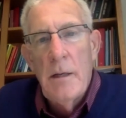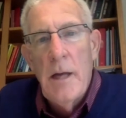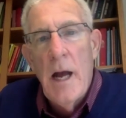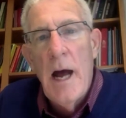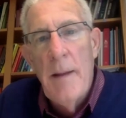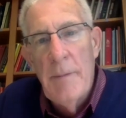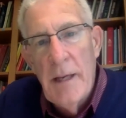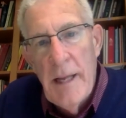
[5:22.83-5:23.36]

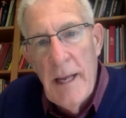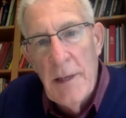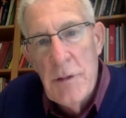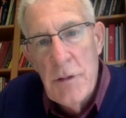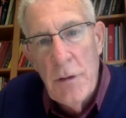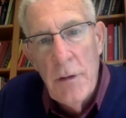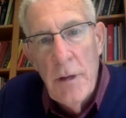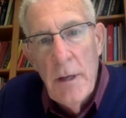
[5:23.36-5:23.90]
common
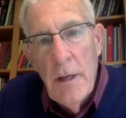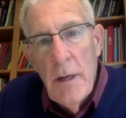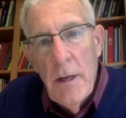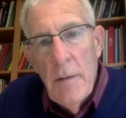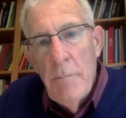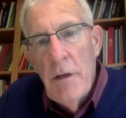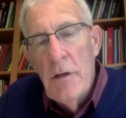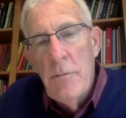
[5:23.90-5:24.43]
cancer
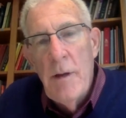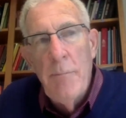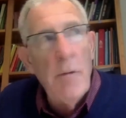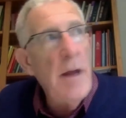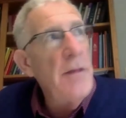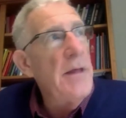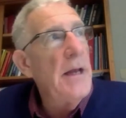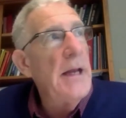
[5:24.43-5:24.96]
because we
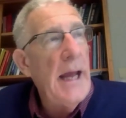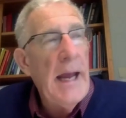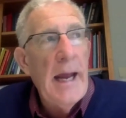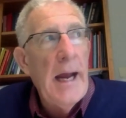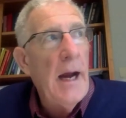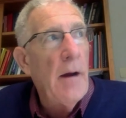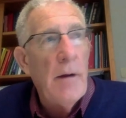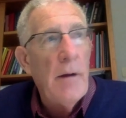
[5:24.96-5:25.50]
breathe in
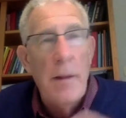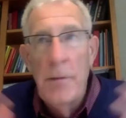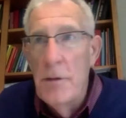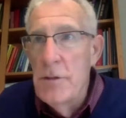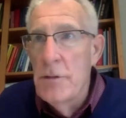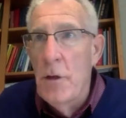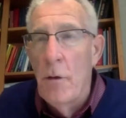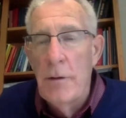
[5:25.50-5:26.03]
air and
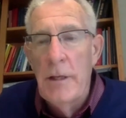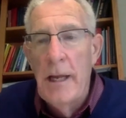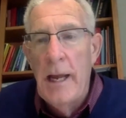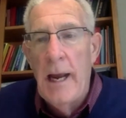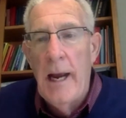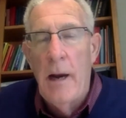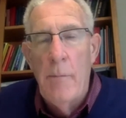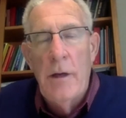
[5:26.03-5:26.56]
there's dirt in
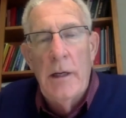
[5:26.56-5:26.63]
the air.